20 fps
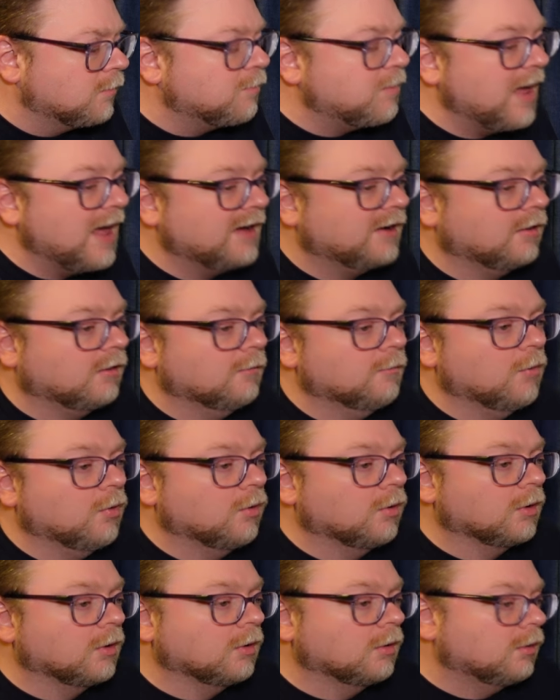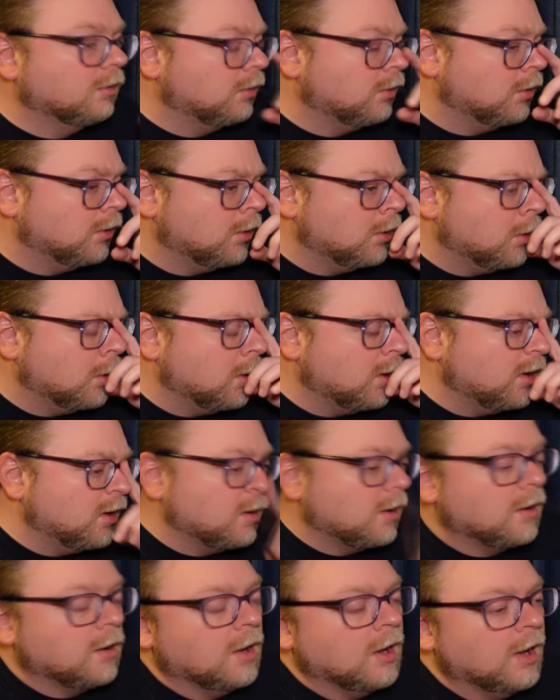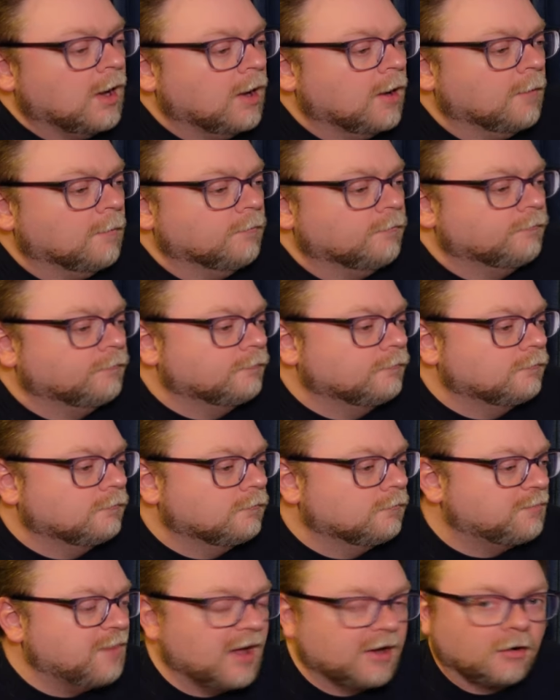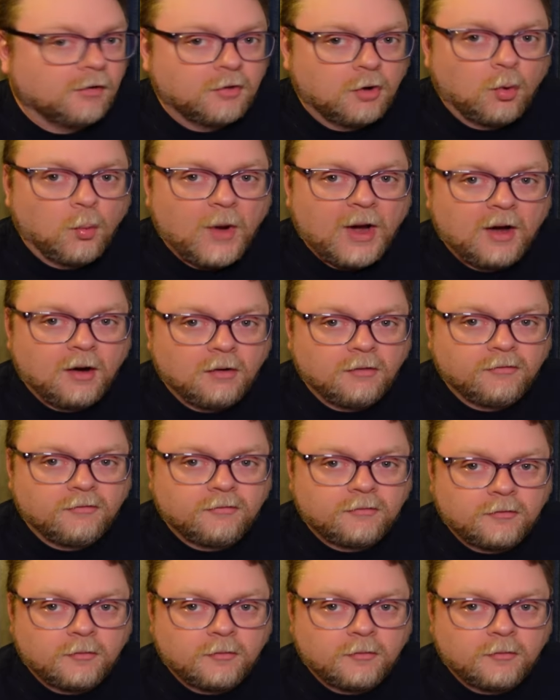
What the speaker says: Pedal more. Pedal your wares